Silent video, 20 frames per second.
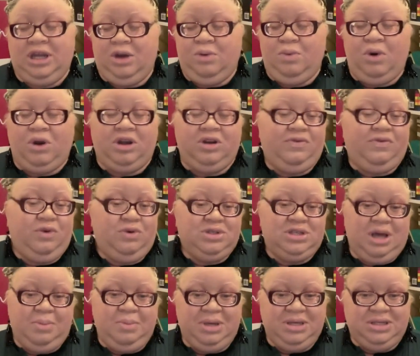a
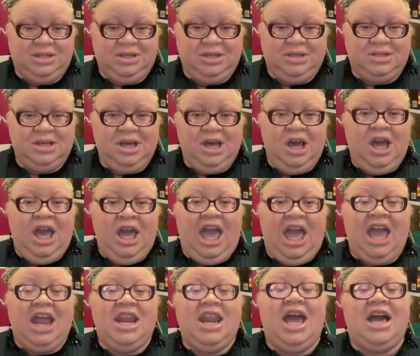full-time business.
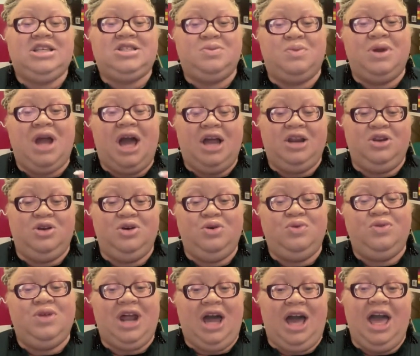And that's when I knew that I